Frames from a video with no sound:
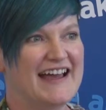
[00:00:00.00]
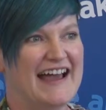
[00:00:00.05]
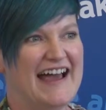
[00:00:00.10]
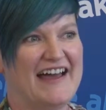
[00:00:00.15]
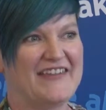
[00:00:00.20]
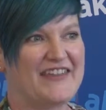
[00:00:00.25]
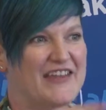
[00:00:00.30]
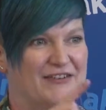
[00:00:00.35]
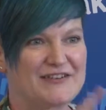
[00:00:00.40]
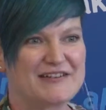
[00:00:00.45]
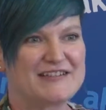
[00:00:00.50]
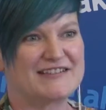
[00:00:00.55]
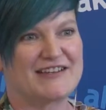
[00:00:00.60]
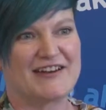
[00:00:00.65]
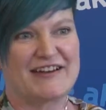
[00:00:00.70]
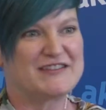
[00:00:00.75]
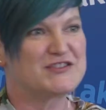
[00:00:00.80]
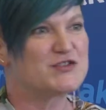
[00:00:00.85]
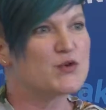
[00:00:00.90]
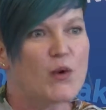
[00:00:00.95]
and they're a
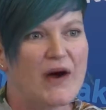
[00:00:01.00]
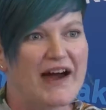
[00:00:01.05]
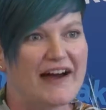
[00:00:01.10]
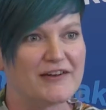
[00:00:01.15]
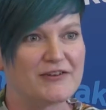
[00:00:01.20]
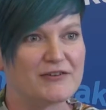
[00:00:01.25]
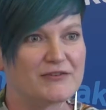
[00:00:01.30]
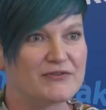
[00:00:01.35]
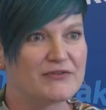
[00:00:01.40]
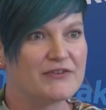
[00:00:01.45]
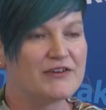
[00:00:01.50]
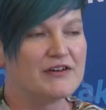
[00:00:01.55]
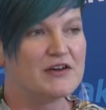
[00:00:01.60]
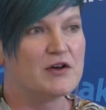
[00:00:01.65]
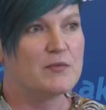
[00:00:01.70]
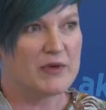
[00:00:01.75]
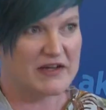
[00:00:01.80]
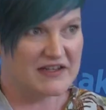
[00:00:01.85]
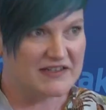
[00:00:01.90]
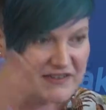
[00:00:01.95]
size 12.
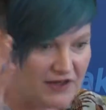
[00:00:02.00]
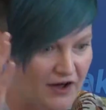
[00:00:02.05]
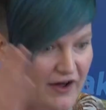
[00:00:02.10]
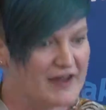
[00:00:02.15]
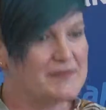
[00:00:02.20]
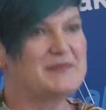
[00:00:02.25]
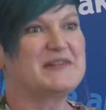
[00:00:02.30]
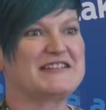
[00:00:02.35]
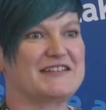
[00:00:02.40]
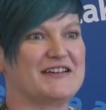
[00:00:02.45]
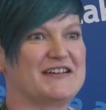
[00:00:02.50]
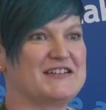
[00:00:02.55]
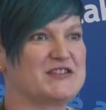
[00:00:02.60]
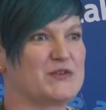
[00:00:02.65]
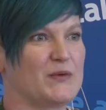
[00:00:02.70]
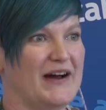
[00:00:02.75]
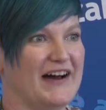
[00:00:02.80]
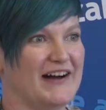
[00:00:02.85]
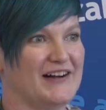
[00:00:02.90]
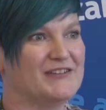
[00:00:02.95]
Because I'm a size
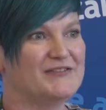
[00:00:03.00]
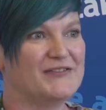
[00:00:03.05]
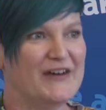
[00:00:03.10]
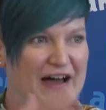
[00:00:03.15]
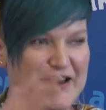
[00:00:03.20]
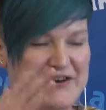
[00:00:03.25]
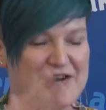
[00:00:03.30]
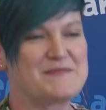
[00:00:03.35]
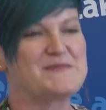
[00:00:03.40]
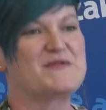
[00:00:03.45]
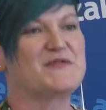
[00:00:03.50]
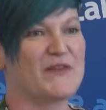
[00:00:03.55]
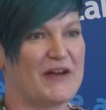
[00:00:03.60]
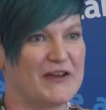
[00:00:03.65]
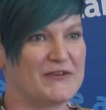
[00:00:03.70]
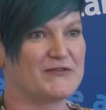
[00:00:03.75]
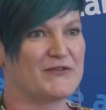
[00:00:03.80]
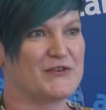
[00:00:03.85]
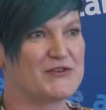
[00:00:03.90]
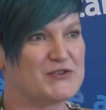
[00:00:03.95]
12 and I'm
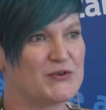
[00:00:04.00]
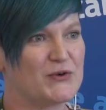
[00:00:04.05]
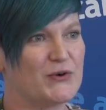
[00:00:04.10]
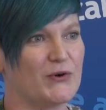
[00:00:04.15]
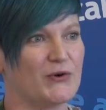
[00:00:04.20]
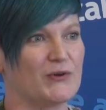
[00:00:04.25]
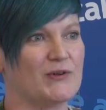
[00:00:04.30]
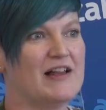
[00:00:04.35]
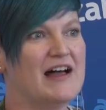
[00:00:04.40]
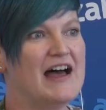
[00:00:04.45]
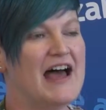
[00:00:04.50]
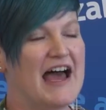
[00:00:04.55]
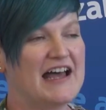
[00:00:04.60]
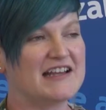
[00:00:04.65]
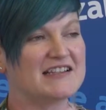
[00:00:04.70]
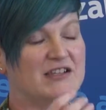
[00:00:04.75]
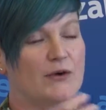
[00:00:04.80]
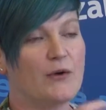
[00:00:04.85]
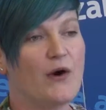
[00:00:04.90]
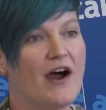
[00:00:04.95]
5 foot tall.
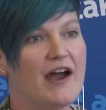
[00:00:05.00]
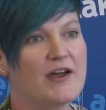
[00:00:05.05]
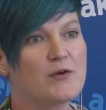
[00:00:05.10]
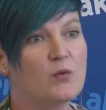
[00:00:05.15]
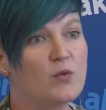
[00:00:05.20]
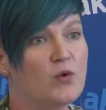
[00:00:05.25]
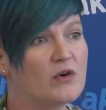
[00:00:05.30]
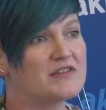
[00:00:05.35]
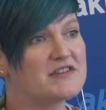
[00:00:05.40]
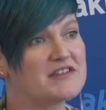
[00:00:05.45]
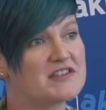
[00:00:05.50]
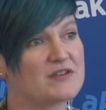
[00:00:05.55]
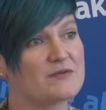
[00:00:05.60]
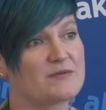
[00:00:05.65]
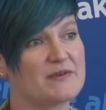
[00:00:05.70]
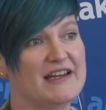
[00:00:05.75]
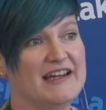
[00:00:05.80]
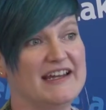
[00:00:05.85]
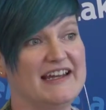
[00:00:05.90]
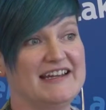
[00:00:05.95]
And so I want to
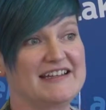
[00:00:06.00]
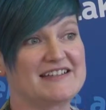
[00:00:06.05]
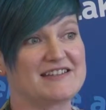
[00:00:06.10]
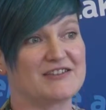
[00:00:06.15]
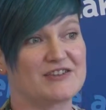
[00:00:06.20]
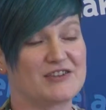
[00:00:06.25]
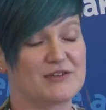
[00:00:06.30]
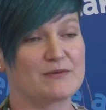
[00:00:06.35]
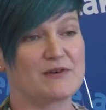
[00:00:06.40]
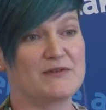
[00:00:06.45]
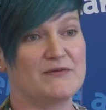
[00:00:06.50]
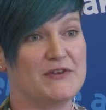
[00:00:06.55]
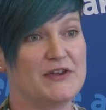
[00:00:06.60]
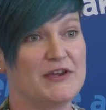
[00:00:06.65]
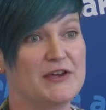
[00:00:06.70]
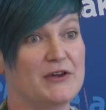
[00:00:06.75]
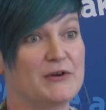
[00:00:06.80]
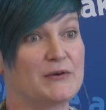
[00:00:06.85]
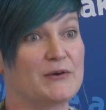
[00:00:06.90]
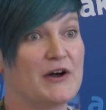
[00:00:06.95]
read the
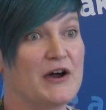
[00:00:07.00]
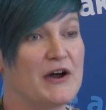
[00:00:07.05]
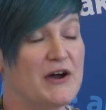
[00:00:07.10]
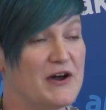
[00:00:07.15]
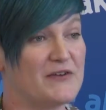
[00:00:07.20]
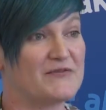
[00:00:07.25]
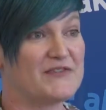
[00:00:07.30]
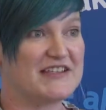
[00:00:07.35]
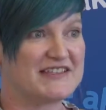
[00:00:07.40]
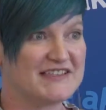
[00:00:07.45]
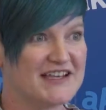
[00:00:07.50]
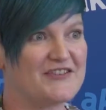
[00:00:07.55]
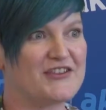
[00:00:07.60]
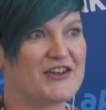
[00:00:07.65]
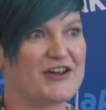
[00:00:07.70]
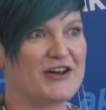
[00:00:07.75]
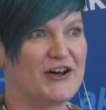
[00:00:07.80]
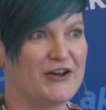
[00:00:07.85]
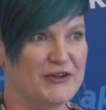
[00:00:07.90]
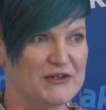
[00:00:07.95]
review of this
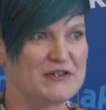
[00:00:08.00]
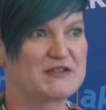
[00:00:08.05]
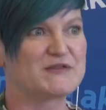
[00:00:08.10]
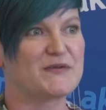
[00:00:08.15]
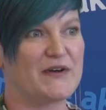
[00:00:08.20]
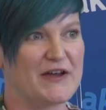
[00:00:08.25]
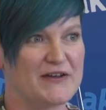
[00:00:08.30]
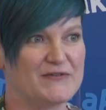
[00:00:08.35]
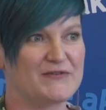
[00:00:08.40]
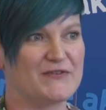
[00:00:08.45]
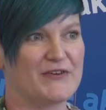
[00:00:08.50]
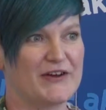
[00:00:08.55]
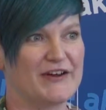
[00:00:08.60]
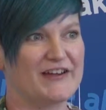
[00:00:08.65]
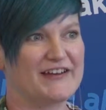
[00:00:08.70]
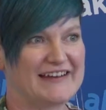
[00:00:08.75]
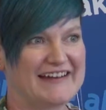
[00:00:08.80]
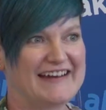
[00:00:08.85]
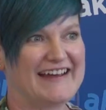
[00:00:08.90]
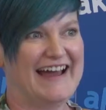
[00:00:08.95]
other girl who's 5
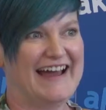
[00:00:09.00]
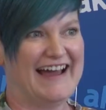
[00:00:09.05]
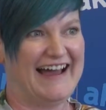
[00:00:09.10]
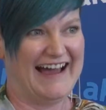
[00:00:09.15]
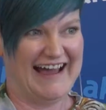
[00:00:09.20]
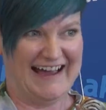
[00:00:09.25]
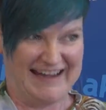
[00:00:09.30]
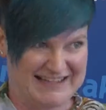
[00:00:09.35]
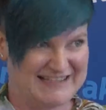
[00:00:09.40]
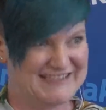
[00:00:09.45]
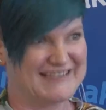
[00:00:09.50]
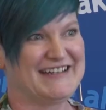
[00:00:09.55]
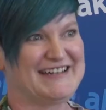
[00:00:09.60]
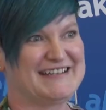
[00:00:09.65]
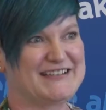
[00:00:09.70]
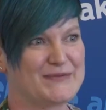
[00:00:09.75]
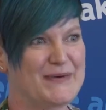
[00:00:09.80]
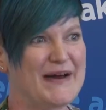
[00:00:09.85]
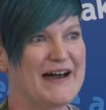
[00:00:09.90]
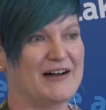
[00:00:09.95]
foot and a
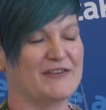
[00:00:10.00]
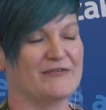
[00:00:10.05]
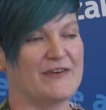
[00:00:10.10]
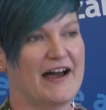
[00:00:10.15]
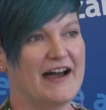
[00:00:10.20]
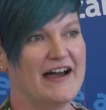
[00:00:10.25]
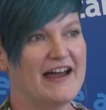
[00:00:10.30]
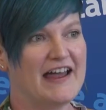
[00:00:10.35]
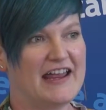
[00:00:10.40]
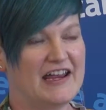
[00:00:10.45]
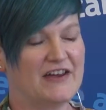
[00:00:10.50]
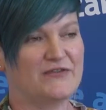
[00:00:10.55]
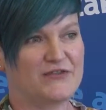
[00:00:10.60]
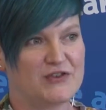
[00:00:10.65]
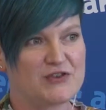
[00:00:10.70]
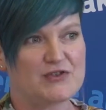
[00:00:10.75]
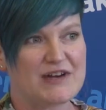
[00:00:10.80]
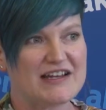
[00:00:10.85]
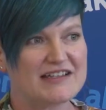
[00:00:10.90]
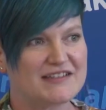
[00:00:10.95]
size 12. If
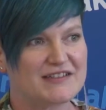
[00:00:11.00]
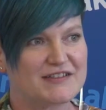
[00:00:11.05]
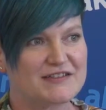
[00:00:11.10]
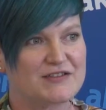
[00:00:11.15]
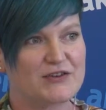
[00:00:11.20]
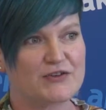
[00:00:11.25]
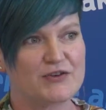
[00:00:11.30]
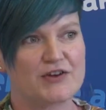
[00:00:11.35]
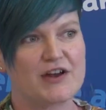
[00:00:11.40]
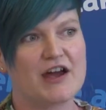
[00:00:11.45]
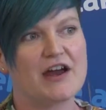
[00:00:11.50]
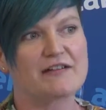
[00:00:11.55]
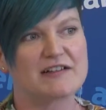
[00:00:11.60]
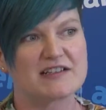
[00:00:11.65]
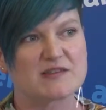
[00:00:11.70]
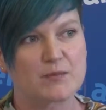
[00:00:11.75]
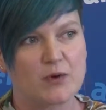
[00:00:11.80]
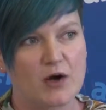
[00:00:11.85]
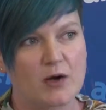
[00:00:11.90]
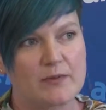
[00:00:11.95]
the dress looks good on her,
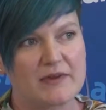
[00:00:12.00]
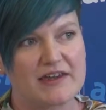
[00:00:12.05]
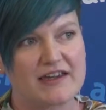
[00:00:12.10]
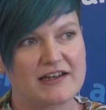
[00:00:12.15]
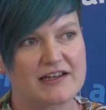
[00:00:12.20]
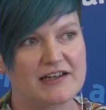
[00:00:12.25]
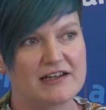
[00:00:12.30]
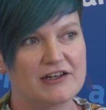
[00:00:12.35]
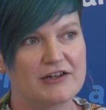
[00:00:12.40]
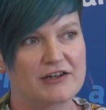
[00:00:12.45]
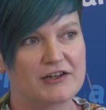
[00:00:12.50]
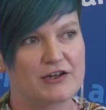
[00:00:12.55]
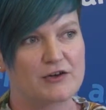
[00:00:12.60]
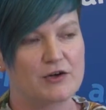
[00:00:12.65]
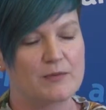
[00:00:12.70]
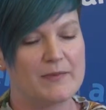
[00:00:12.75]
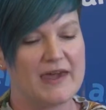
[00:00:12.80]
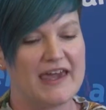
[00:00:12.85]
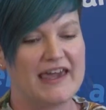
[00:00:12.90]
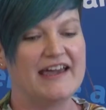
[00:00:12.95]
it's probably going to look good
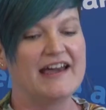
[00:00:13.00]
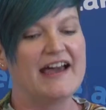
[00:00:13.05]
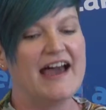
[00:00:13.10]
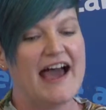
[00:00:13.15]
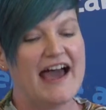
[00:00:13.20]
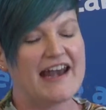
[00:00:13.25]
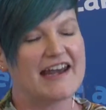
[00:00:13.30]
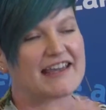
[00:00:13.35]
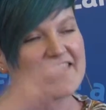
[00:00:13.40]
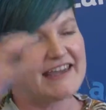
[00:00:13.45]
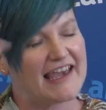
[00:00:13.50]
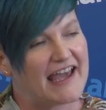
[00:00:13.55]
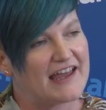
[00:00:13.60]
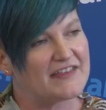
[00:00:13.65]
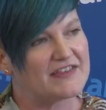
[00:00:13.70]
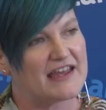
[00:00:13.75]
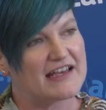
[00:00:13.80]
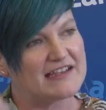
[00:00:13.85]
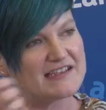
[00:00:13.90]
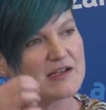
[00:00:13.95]
on me. And
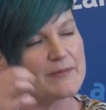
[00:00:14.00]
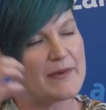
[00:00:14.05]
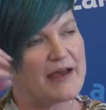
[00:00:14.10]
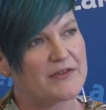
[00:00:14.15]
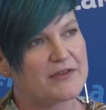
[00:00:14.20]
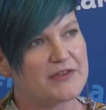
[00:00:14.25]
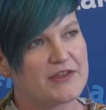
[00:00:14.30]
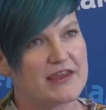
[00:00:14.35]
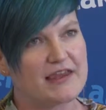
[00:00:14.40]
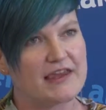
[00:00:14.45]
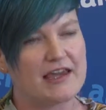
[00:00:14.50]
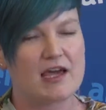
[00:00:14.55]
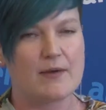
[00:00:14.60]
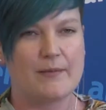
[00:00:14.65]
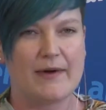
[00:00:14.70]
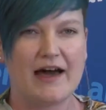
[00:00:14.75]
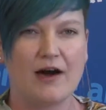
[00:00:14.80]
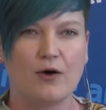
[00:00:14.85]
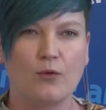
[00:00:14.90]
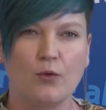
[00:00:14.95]
again, that's about thinking
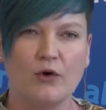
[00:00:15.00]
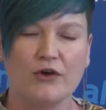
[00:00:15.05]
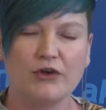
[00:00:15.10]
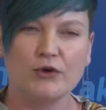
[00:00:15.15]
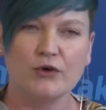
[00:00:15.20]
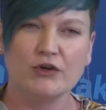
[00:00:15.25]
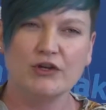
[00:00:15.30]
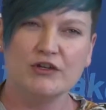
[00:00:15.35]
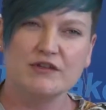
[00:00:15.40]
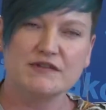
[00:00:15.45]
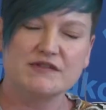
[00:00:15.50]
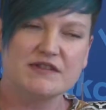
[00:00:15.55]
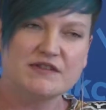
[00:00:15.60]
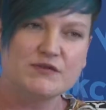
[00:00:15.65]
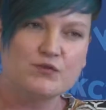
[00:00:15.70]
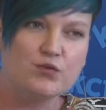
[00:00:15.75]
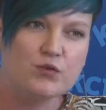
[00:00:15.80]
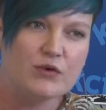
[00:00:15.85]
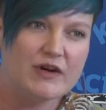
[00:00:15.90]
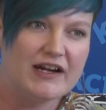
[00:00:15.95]
about what your
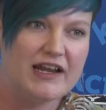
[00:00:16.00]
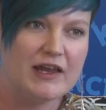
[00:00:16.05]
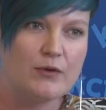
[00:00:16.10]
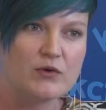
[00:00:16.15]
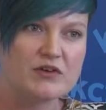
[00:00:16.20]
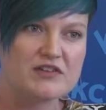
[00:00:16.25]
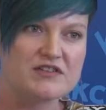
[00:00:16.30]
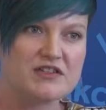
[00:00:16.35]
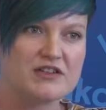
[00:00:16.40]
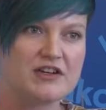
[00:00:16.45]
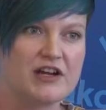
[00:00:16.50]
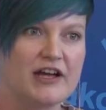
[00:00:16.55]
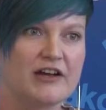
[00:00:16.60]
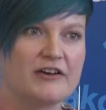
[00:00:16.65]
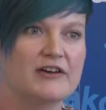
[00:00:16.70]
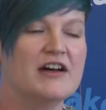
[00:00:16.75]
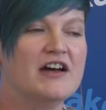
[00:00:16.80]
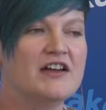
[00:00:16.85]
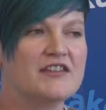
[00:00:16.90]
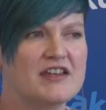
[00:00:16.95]
users really want to
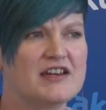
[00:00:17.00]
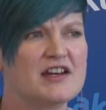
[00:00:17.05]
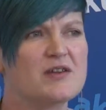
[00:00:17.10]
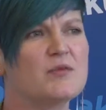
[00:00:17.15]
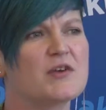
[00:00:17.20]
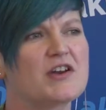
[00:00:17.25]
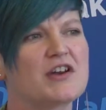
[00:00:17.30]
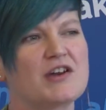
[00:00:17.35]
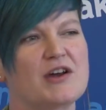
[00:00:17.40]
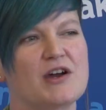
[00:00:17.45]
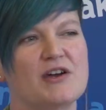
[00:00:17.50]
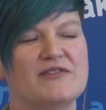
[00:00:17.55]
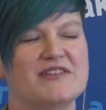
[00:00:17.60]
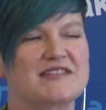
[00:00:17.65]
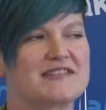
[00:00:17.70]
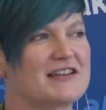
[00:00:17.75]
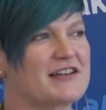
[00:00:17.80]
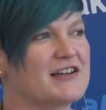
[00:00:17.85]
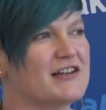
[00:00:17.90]
know. They don't want to know if it's going